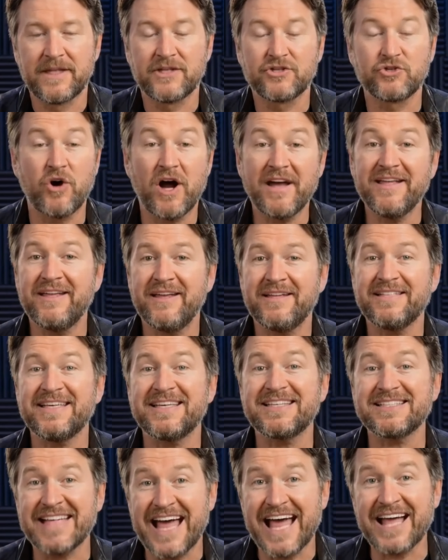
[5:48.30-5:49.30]
Try this
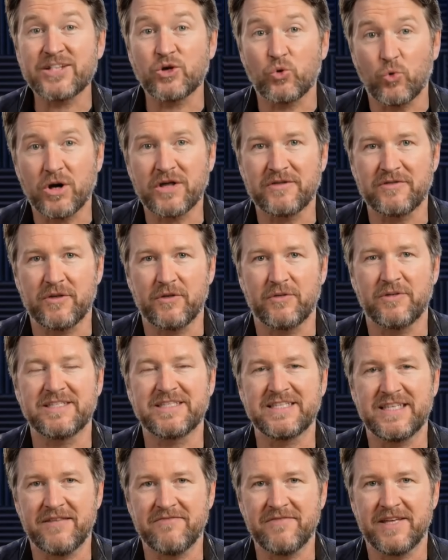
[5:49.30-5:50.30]
exact workflow
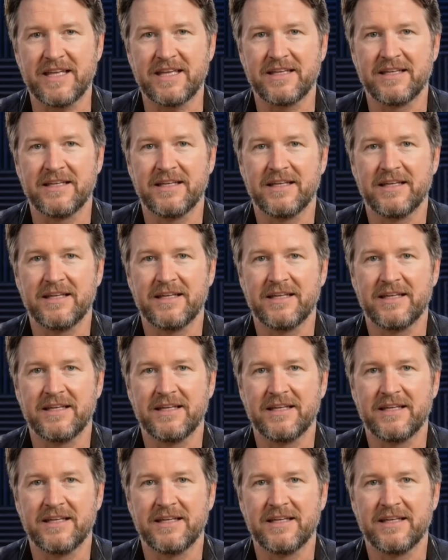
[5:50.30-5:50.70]
this evening.